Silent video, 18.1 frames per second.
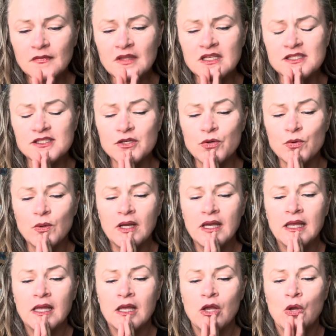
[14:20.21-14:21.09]
So
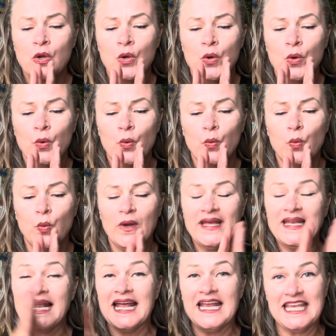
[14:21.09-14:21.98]

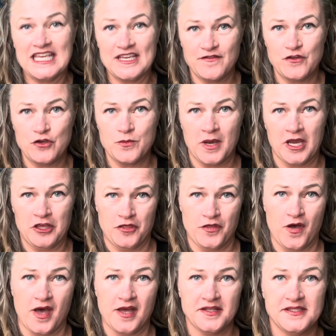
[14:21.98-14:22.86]
when I give you my
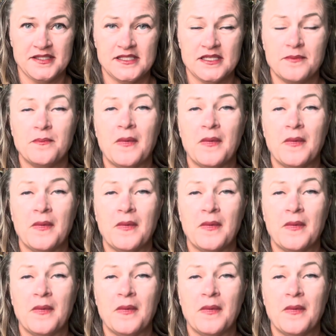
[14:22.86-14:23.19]
thoughts